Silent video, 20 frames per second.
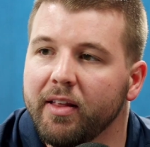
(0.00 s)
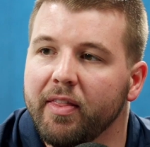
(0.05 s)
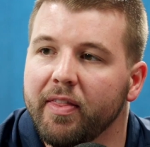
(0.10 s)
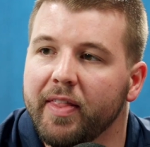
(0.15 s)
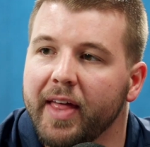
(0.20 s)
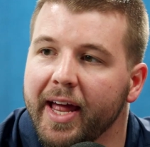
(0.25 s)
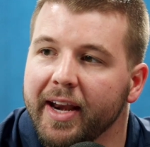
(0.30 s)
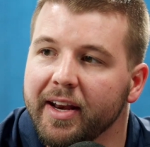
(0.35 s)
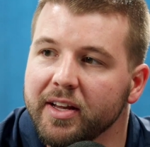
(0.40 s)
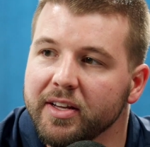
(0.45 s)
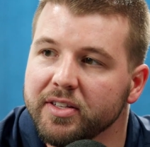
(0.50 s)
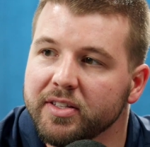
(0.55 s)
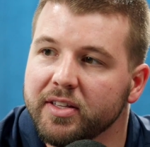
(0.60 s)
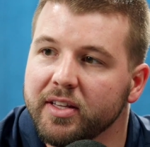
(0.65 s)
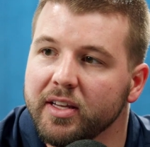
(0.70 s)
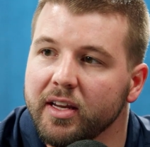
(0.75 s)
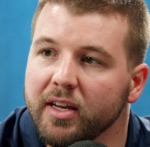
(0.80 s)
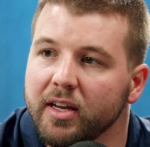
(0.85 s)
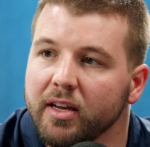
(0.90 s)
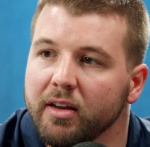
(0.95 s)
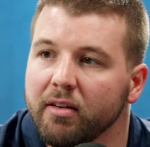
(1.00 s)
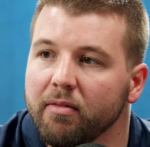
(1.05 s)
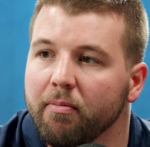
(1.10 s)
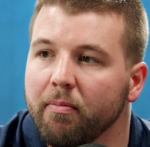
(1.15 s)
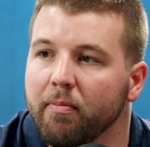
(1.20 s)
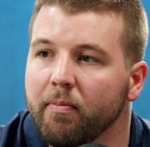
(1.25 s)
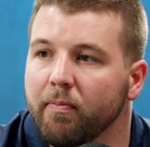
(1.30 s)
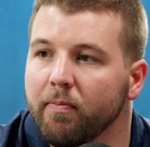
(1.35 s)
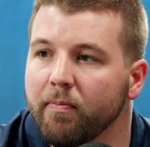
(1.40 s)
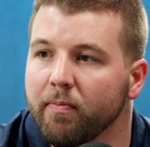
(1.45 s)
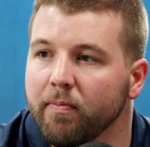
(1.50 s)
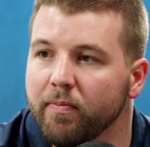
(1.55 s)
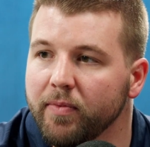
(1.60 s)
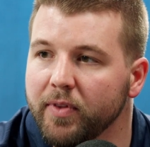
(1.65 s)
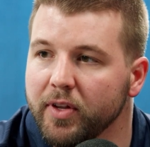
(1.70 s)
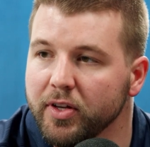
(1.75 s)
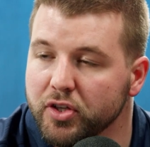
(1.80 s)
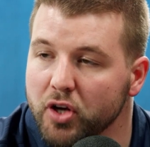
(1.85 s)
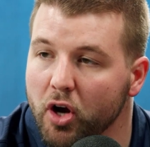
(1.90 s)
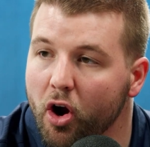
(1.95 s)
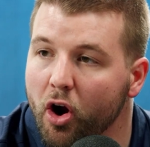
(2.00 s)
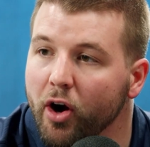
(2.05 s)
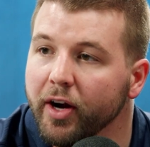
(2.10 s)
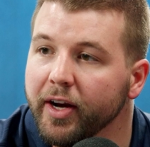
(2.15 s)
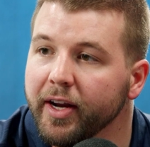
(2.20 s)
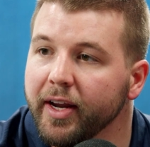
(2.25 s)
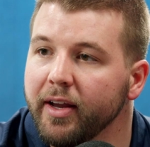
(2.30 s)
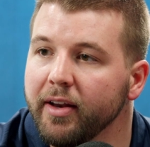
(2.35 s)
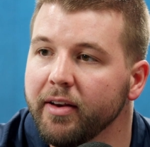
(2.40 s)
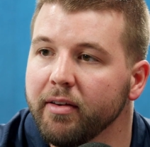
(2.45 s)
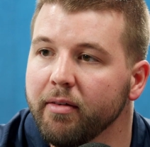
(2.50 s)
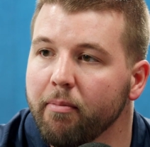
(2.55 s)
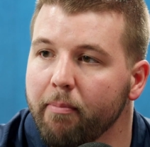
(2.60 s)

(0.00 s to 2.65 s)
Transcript: That is the target